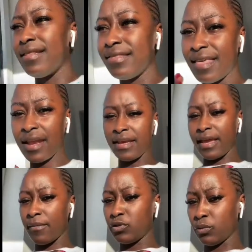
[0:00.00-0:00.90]
Then it
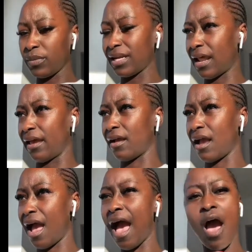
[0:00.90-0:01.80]
came to me like,
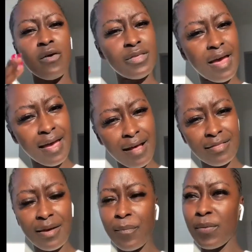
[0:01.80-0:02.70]
how the hell
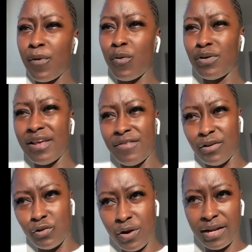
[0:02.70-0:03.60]
the people who live
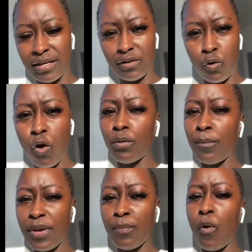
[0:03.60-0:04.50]
in credit call
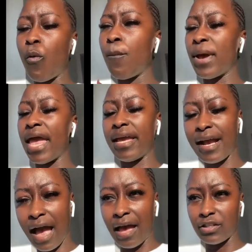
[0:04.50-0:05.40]
people who pay
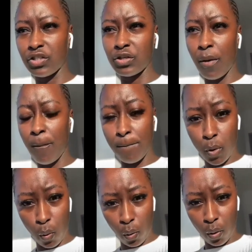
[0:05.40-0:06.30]
cash
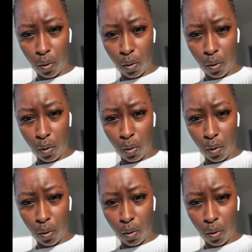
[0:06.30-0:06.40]
poor?